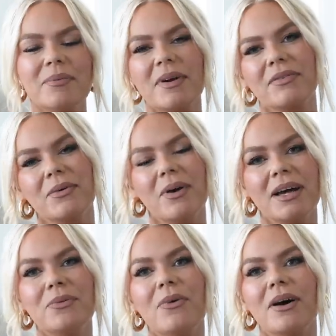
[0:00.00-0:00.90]
up,
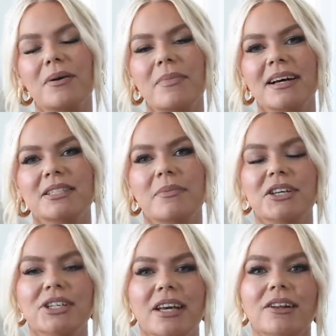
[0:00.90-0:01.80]
everyone? Welcome back to
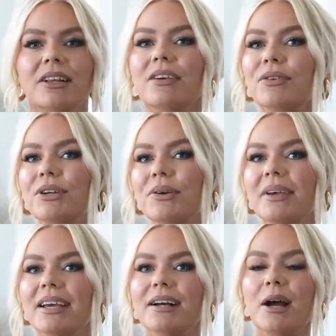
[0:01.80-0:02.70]
my channel. If you're new
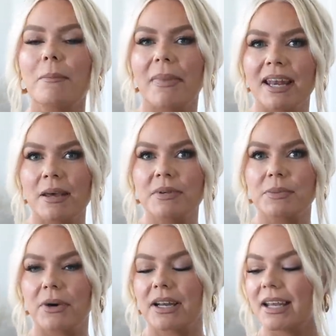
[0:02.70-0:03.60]
here, my name
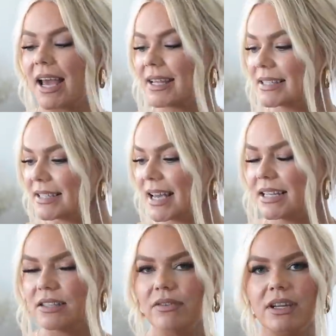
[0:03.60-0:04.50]
is Brandy, and
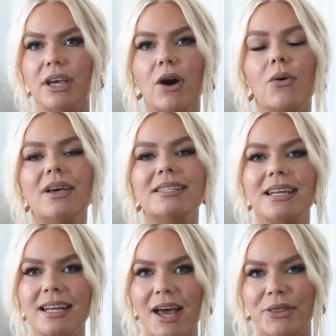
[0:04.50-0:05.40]
today's video is
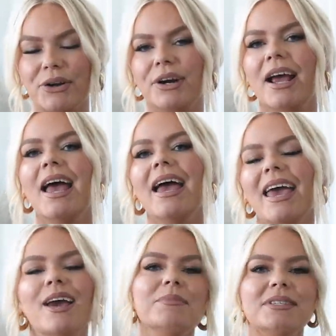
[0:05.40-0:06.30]
another
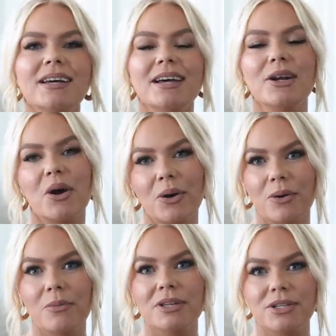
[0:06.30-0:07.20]
Amazon
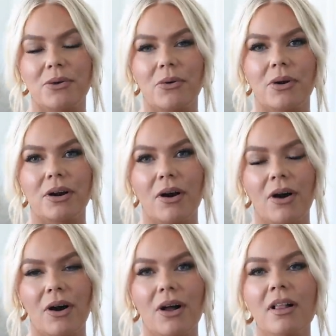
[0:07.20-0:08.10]
home decor
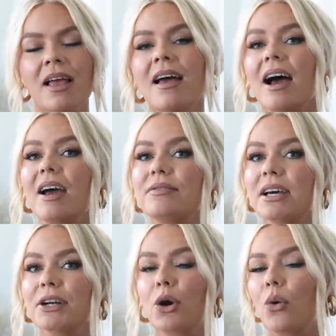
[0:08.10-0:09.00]
haul. I've
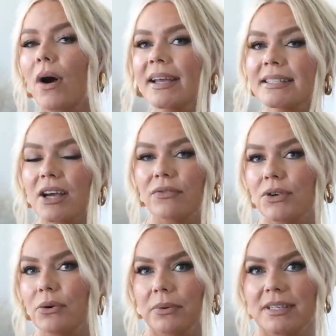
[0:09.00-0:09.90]
done quite a
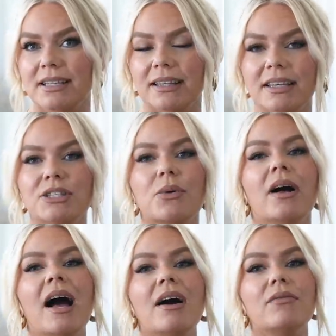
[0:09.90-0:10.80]
few recently, so
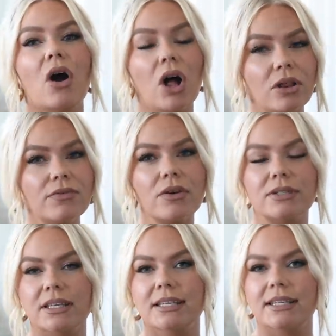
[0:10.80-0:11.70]
I'll have all of
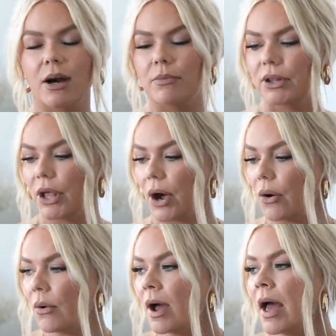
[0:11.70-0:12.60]
those linked down
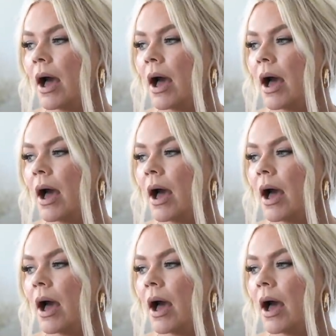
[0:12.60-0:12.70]
below.